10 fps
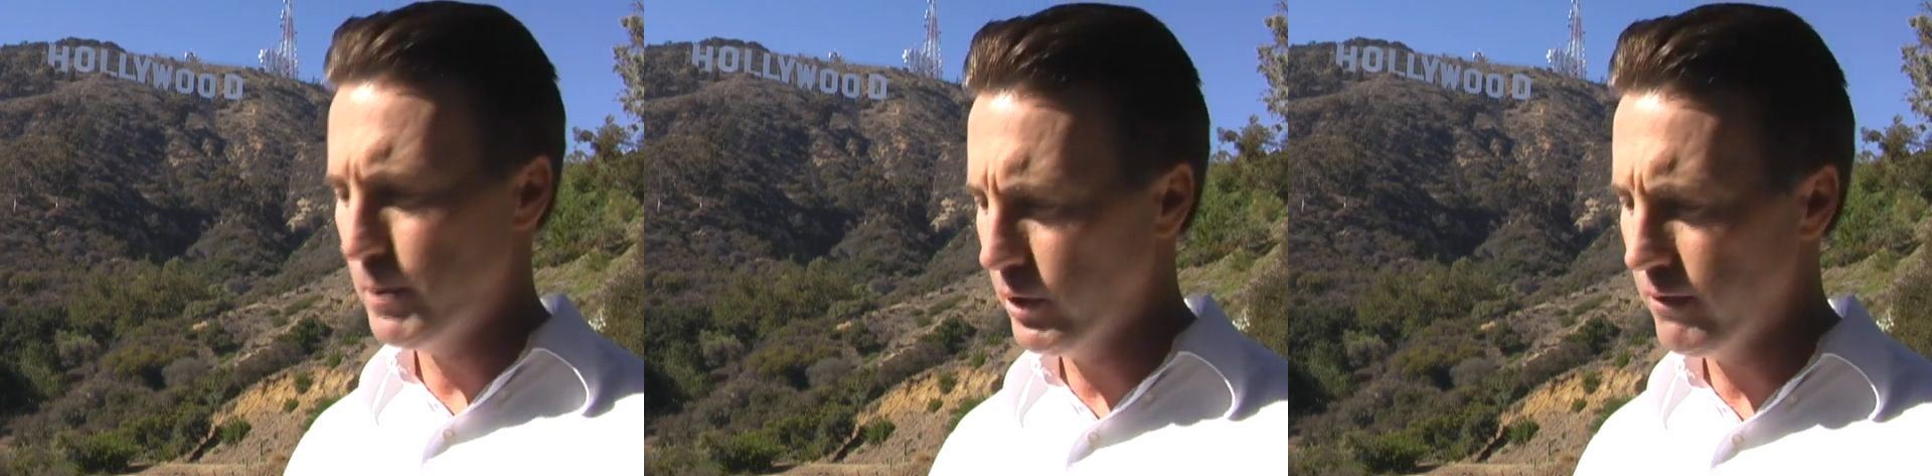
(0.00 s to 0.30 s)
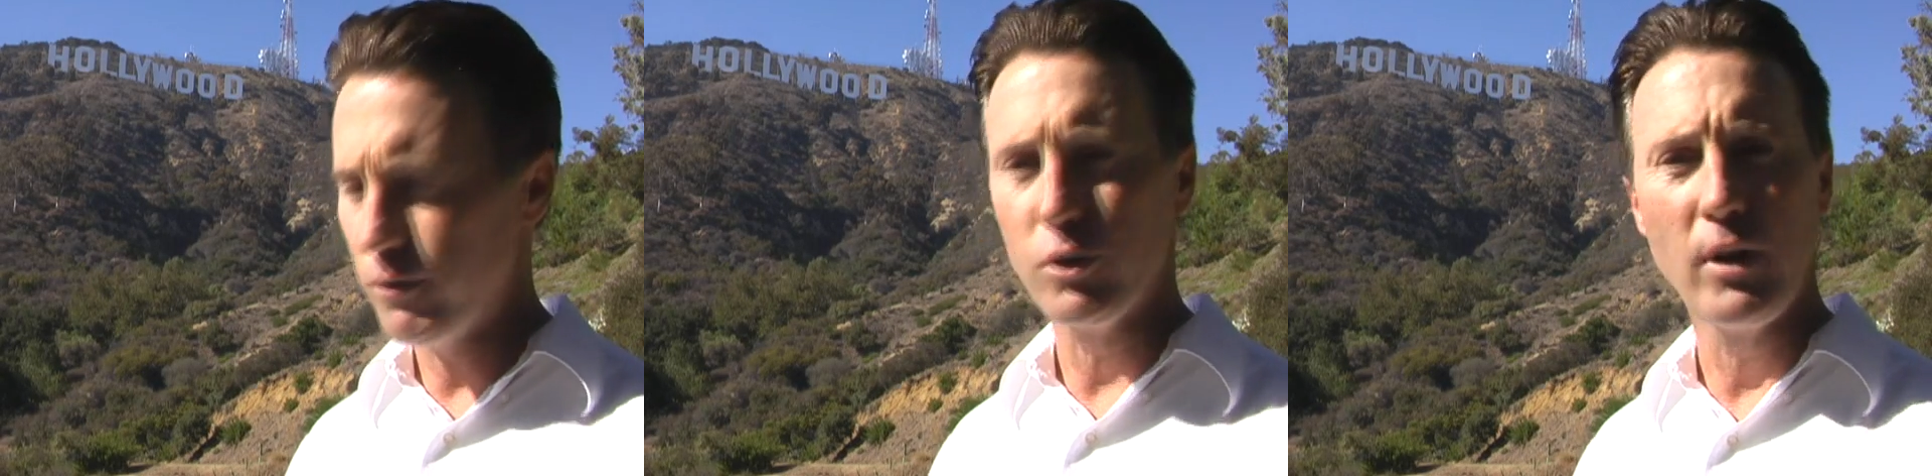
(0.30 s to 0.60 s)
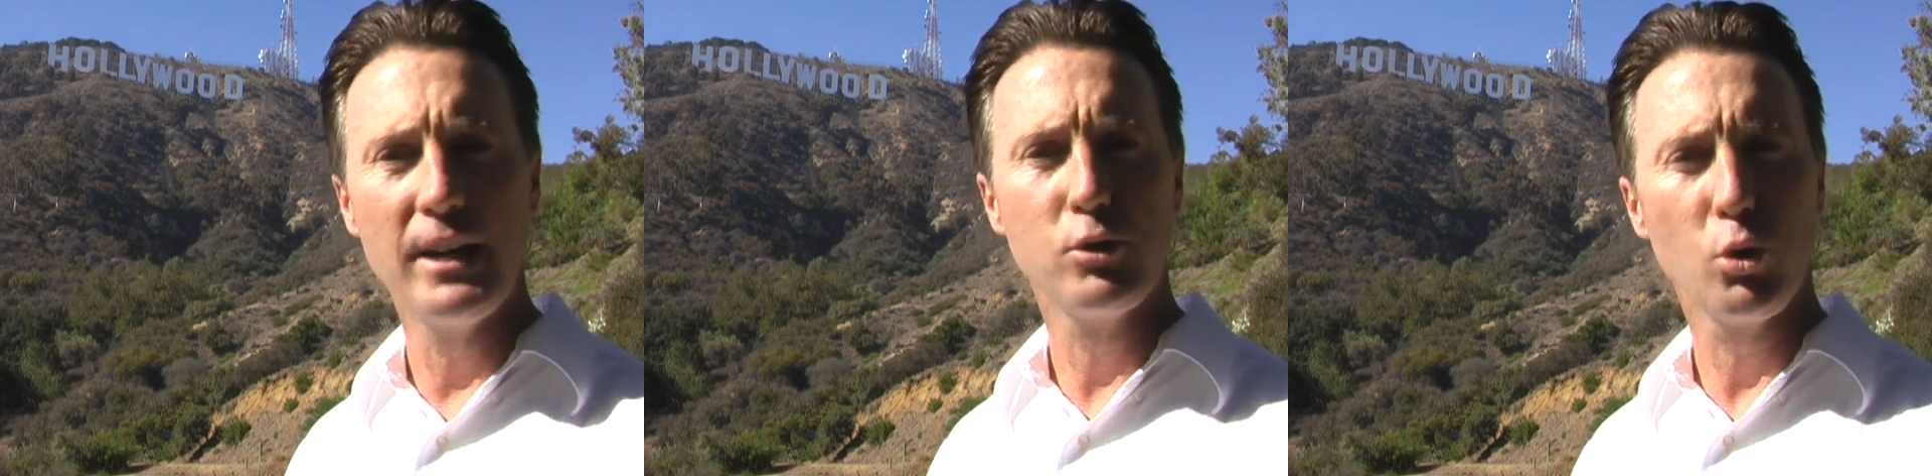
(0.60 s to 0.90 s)
million for a
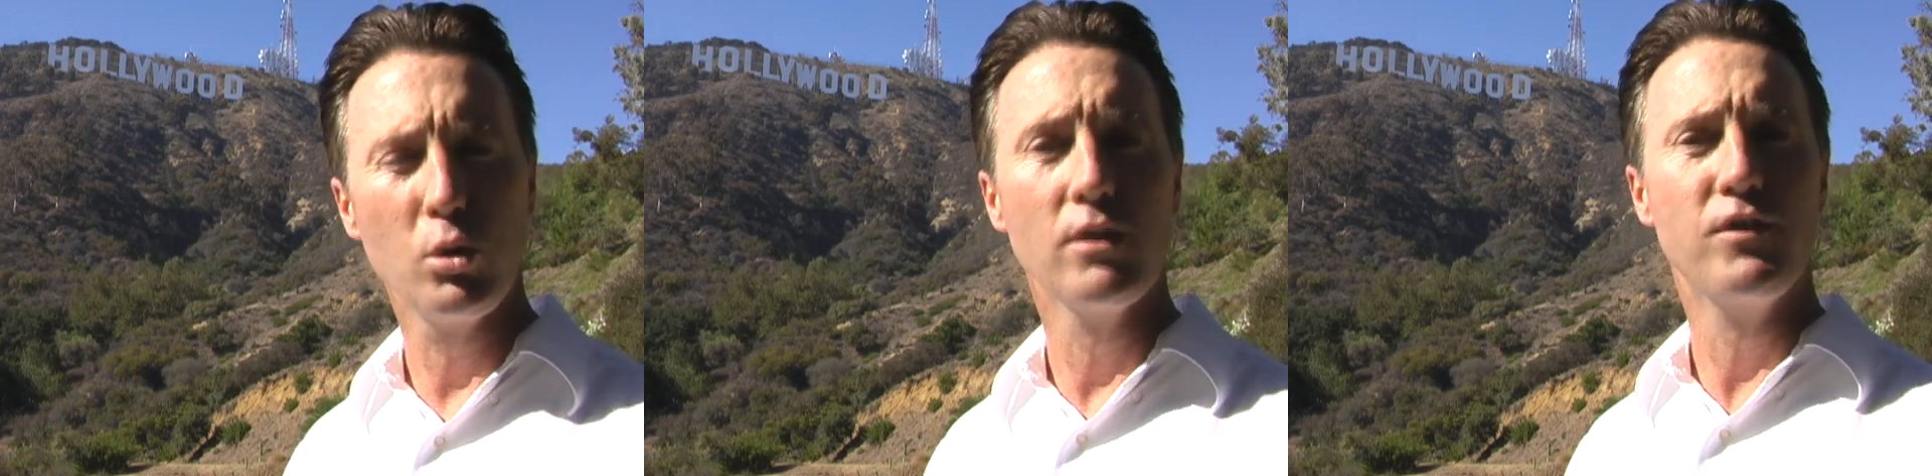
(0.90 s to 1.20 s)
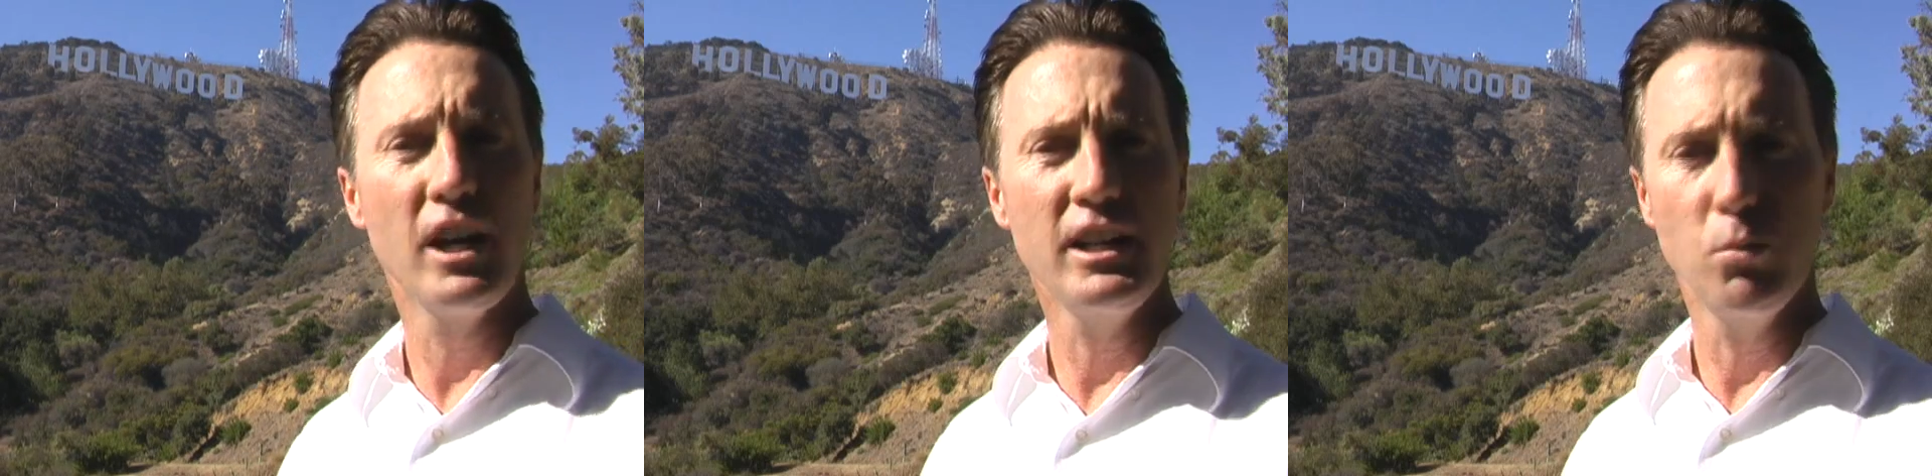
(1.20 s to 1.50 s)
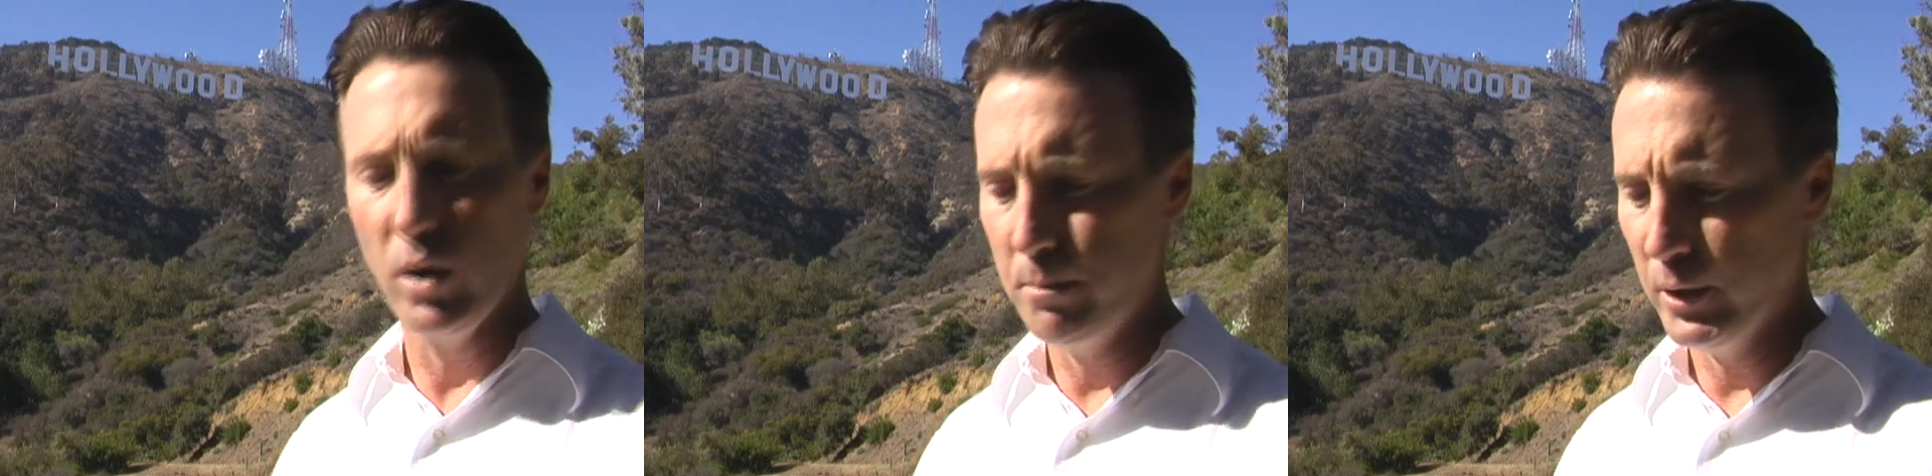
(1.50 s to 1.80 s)
grand total of
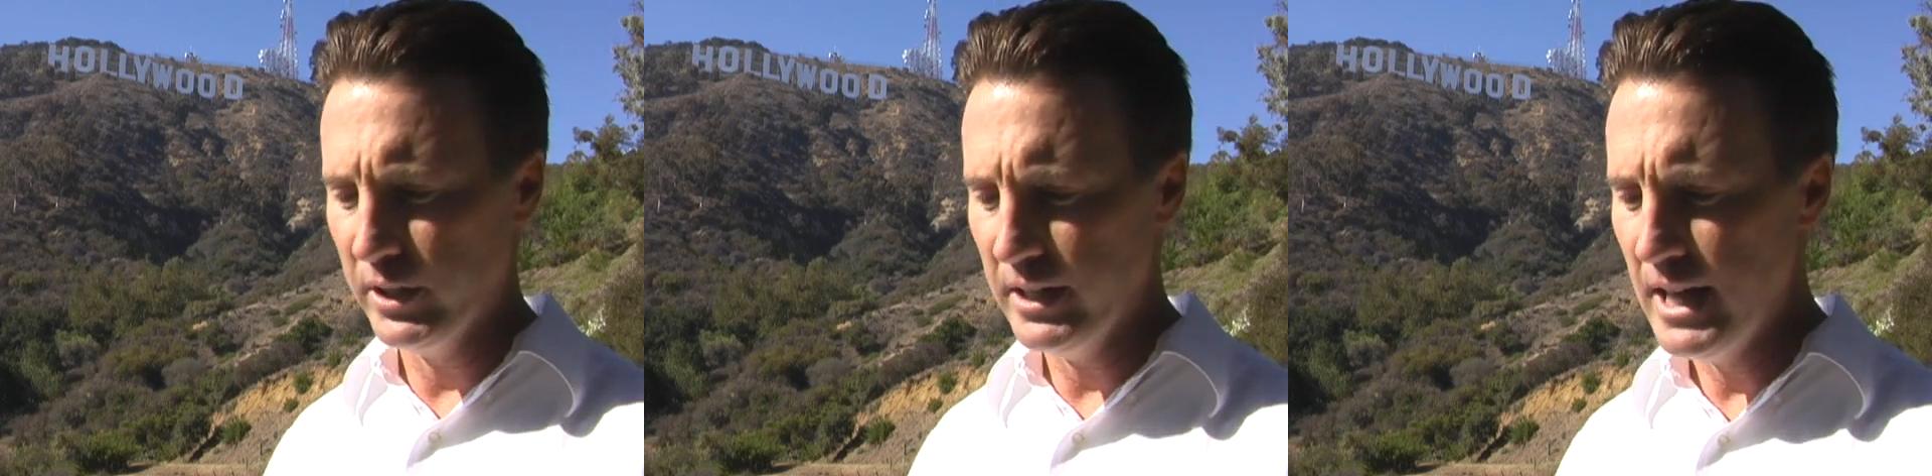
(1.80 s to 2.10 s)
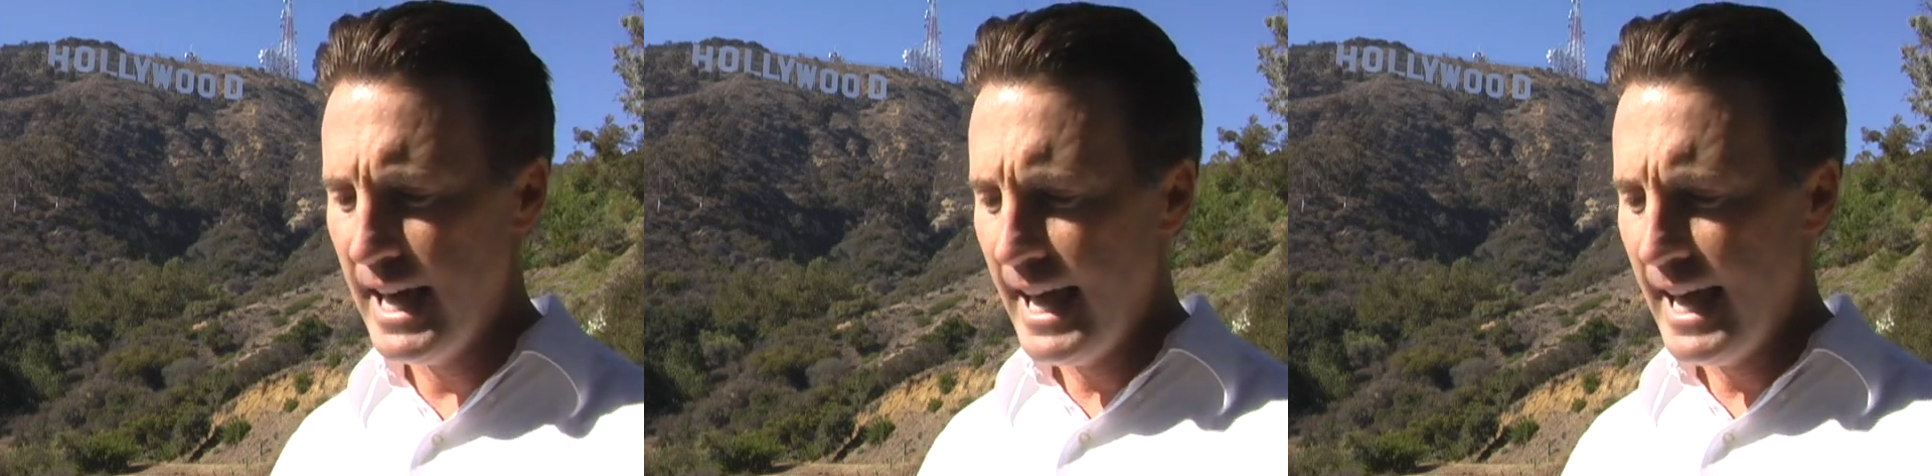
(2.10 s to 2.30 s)
$91 million.